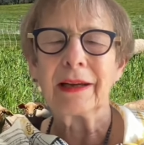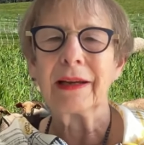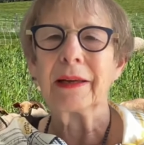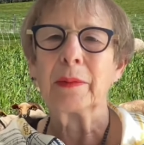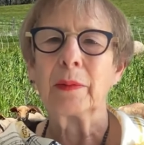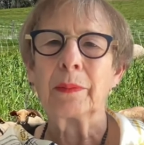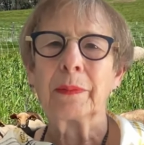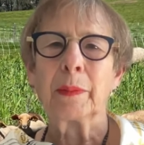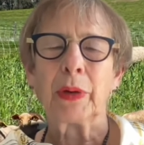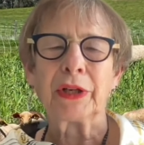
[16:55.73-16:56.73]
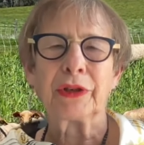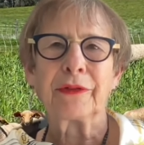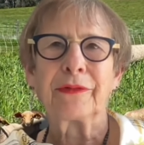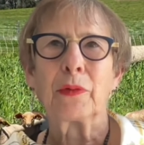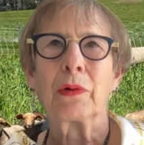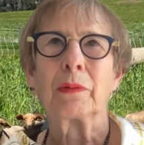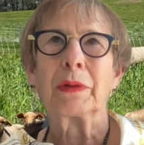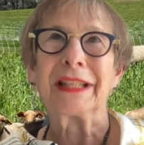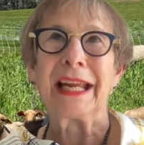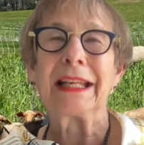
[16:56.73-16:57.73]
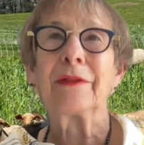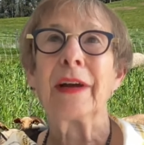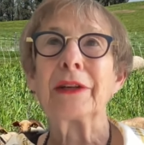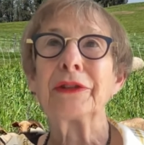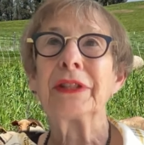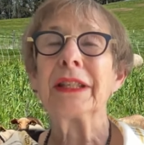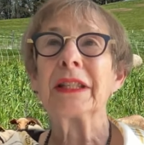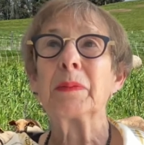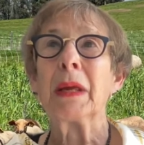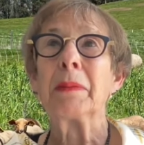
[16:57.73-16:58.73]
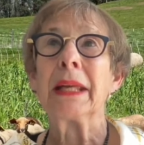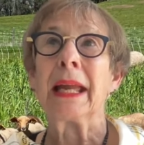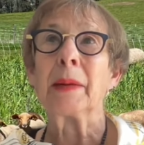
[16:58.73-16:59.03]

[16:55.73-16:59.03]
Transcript: Uh, the pressure for retaining faculty is maybe